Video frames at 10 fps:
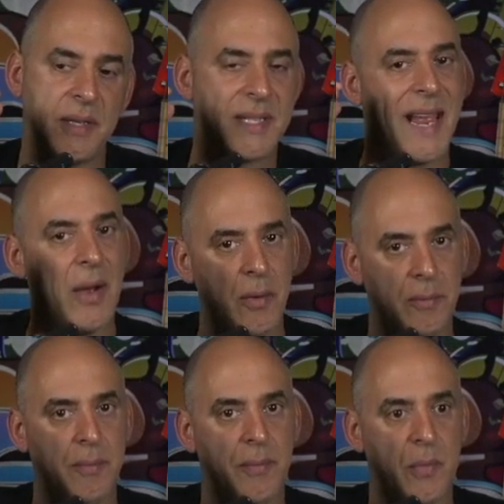sound,
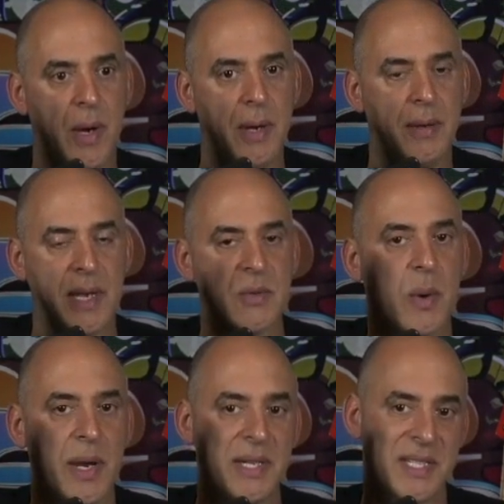right? That's
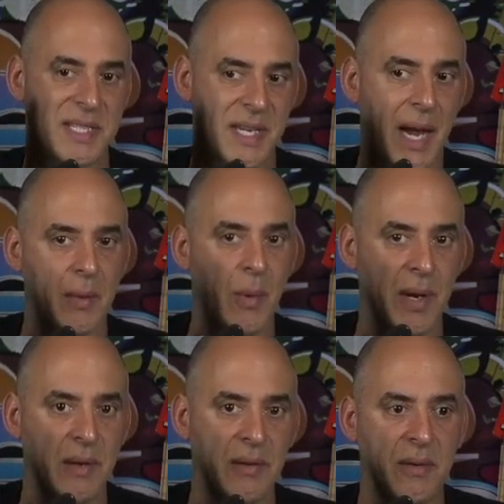why
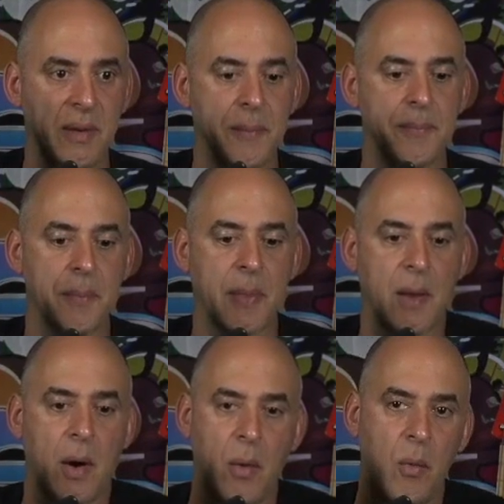Steinways
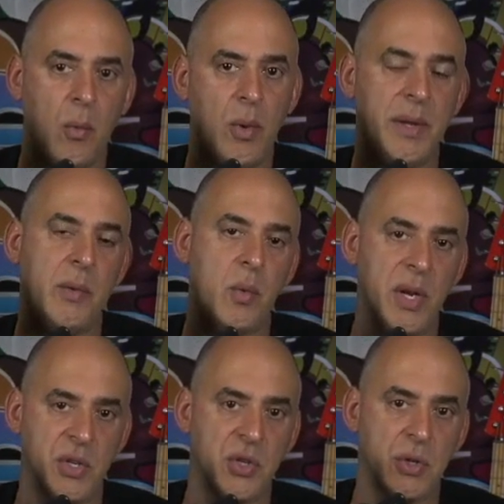are really
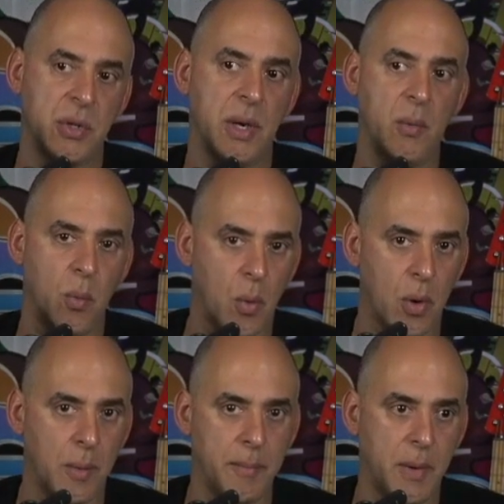rich,
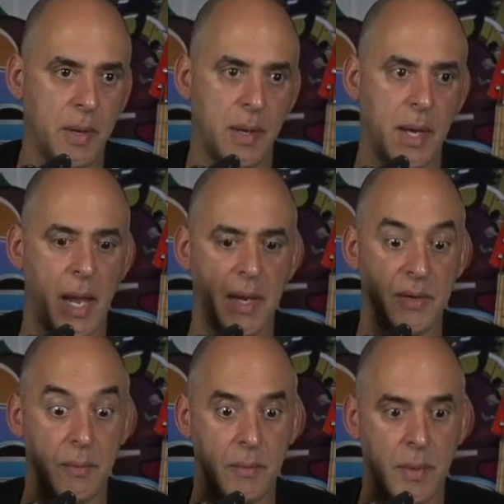warm,
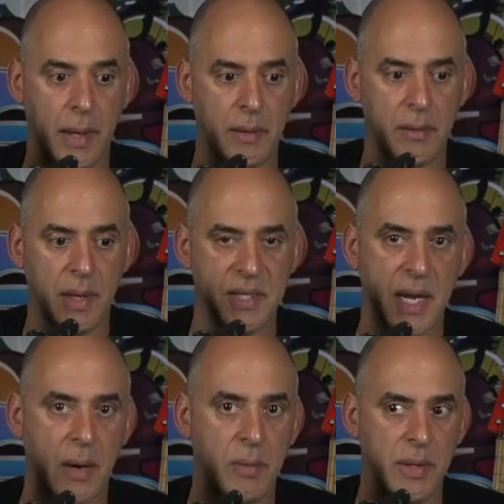and like they
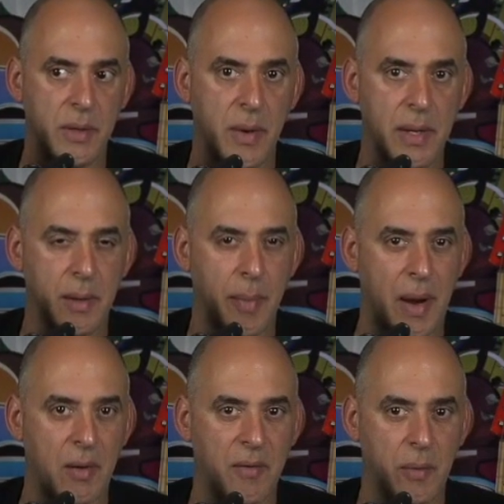sound really great. They're
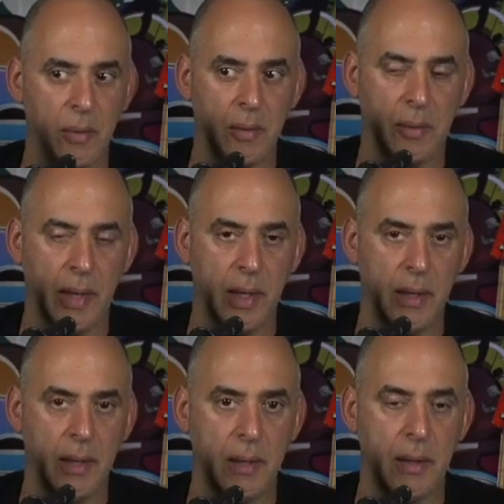powerful, right?
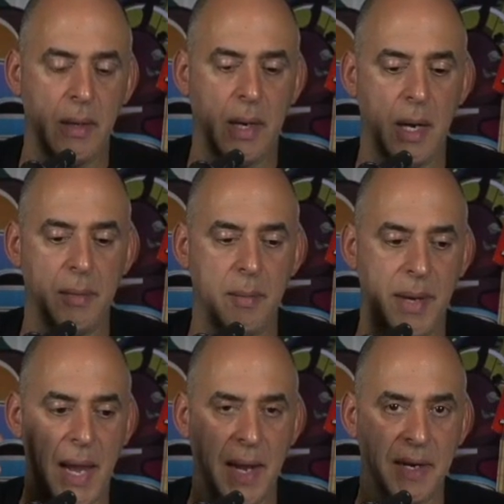The
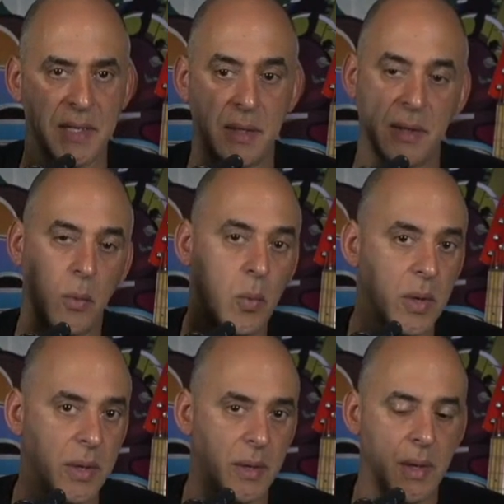mechanics, the
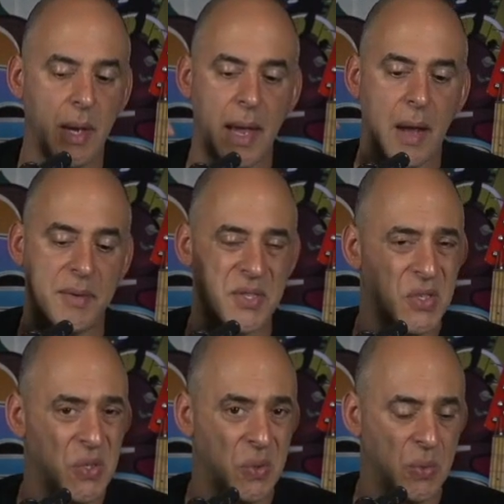wood, how it's
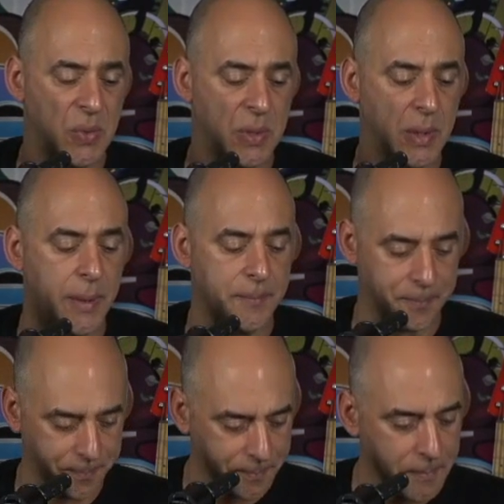tuned.
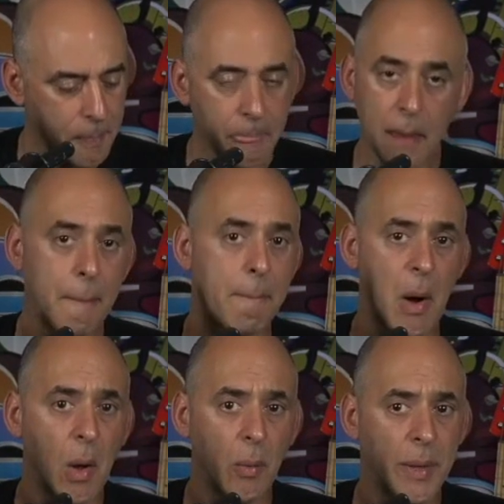
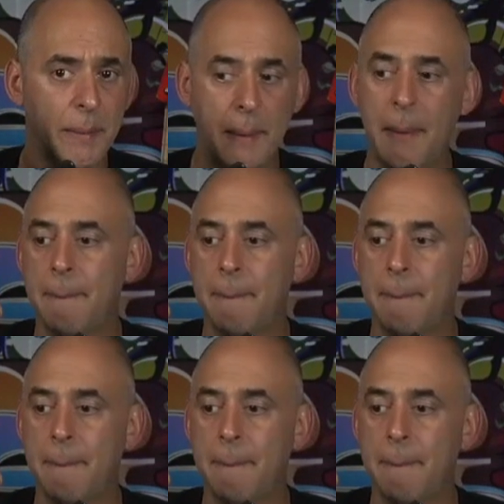Baldwin,